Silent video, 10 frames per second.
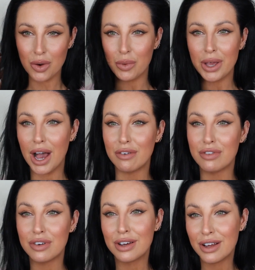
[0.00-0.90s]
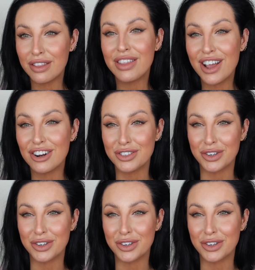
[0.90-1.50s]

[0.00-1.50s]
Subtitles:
we have the hair